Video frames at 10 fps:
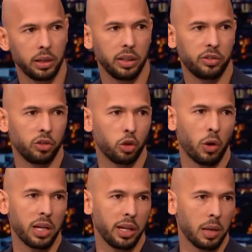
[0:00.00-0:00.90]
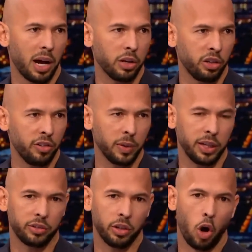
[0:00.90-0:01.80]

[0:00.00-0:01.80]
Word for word: This is the great thing about achievement. It's an